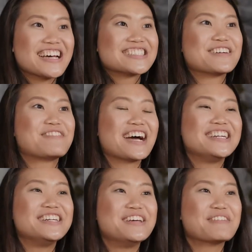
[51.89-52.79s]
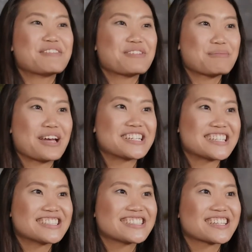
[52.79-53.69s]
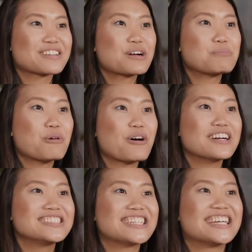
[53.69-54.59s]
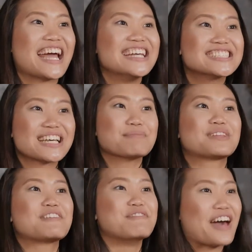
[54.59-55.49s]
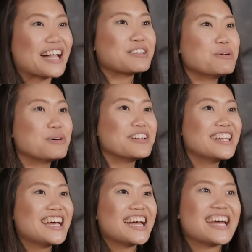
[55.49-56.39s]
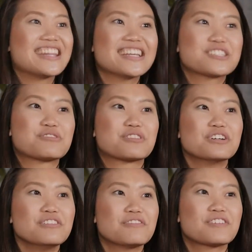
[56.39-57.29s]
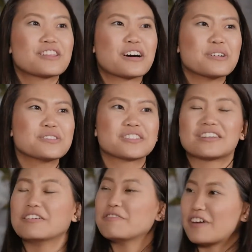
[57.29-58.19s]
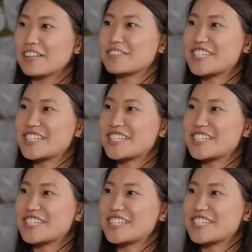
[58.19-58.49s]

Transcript: To find new information, to learn more, to gain something valuable, and that's true for those who follow